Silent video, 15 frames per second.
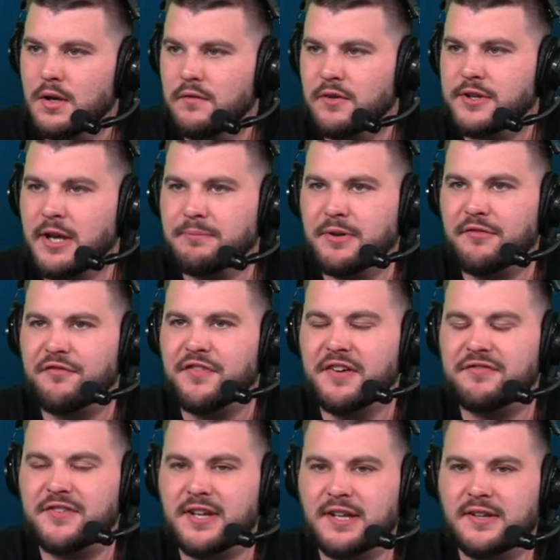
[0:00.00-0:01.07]
We attempted
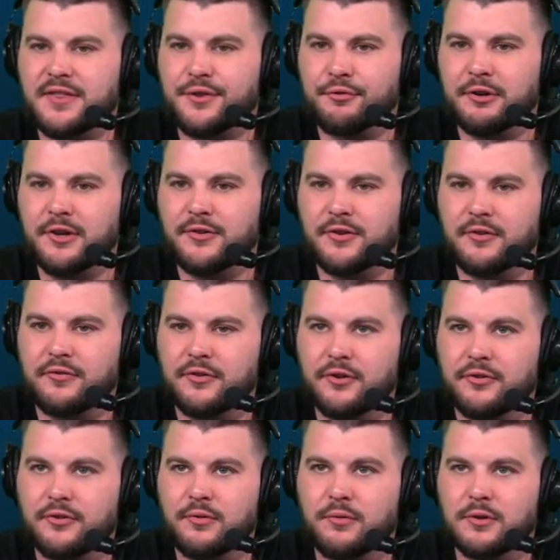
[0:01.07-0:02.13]
fifteen threes in the
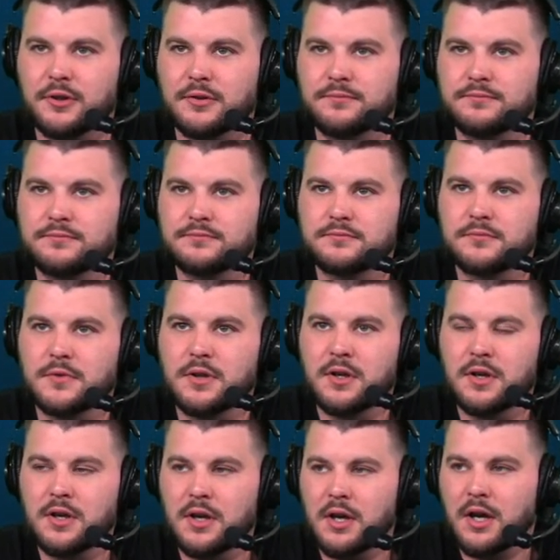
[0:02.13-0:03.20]
first quarter.
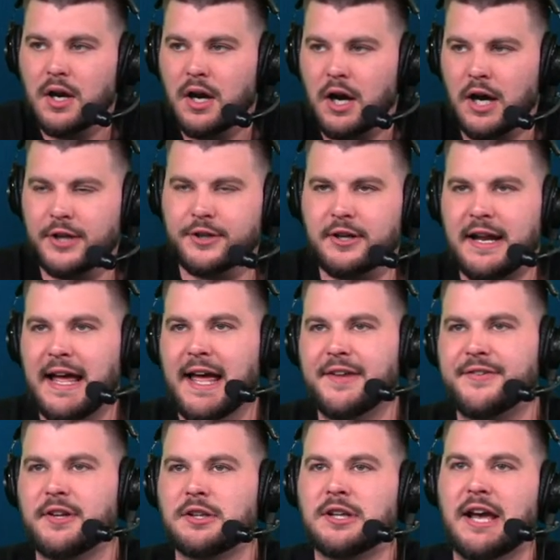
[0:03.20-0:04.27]
Hunter
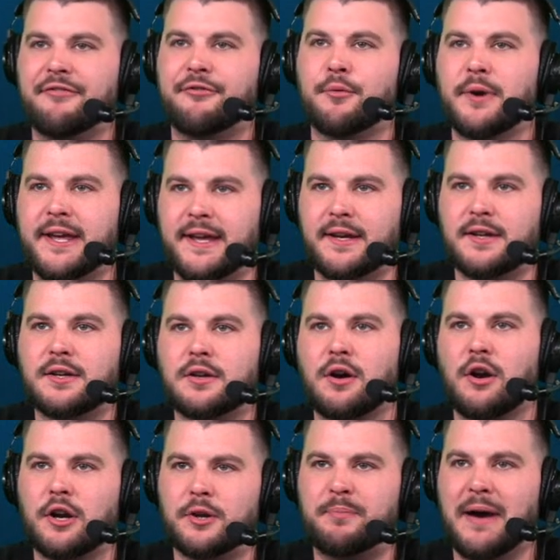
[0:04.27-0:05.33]
has it, left wing.
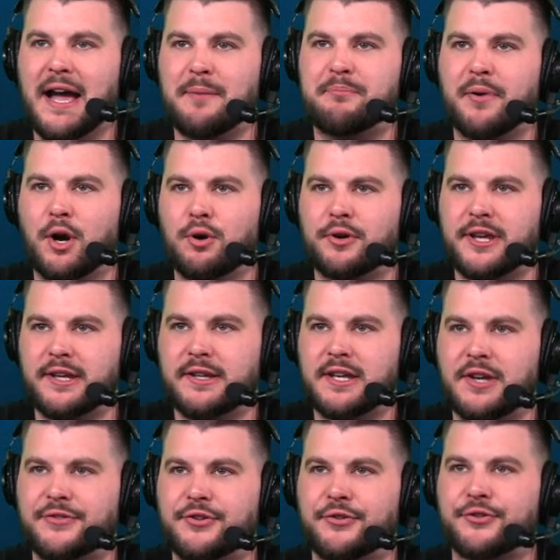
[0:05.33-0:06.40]
Guarded by Bogey.
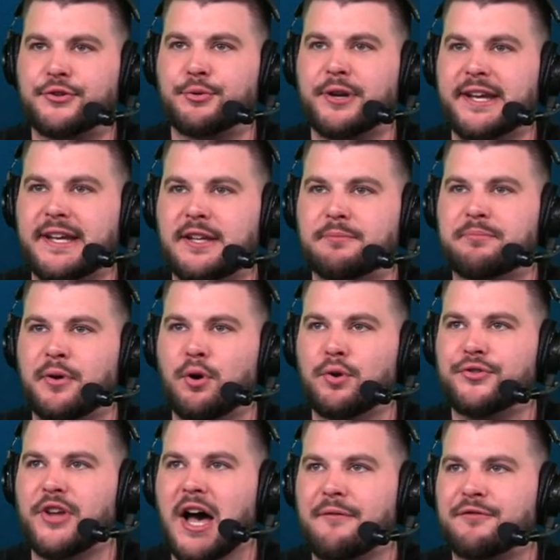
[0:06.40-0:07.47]
Gets a screen.
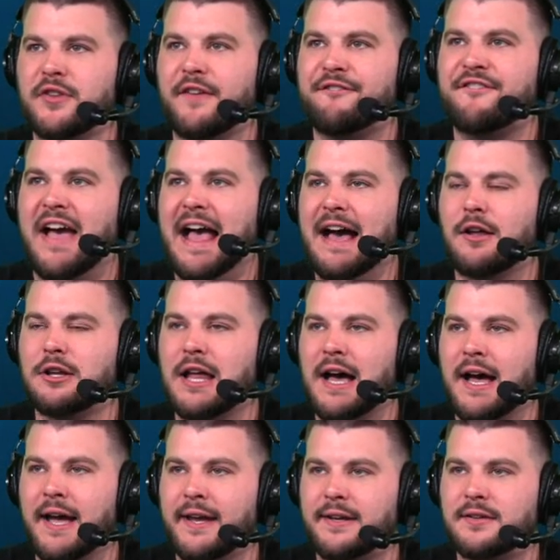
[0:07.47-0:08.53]
Pulls up from the foul
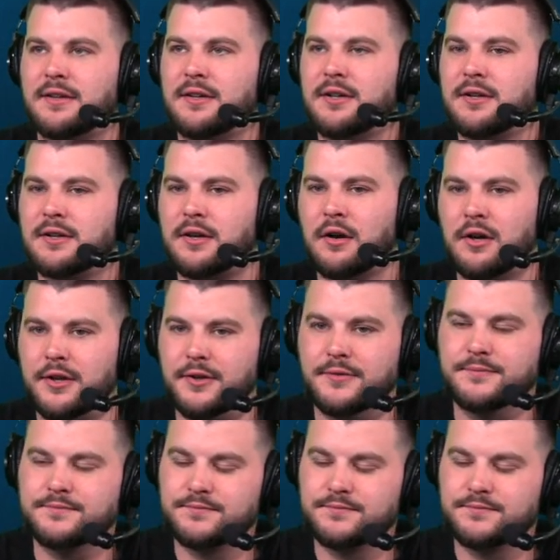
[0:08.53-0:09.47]
line. Good.